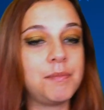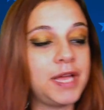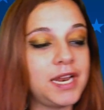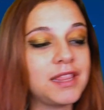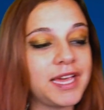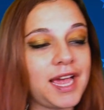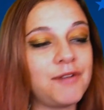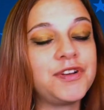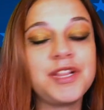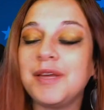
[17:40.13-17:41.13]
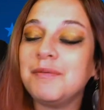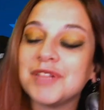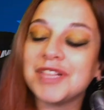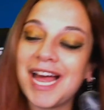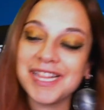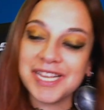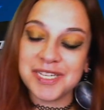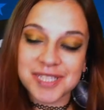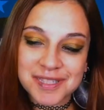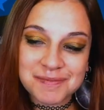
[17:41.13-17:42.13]
but like I really am glad
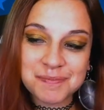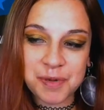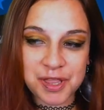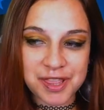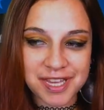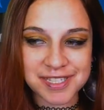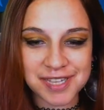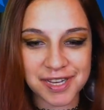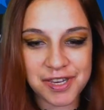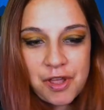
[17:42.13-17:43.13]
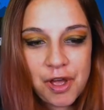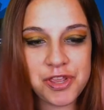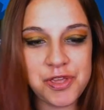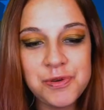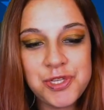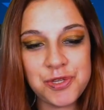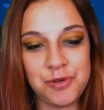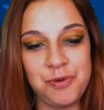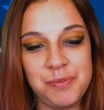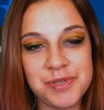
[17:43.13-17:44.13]
that he's put things on
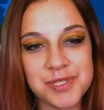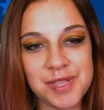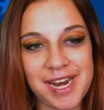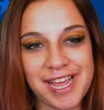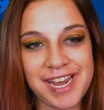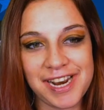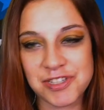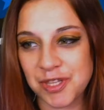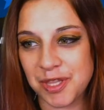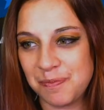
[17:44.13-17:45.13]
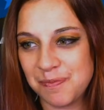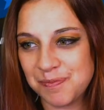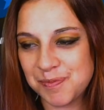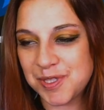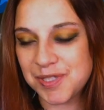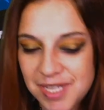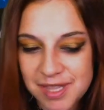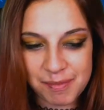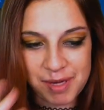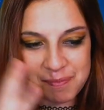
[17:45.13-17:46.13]
YouTube so that I can actually
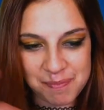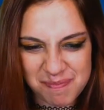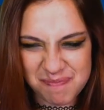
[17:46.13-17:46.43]
see them in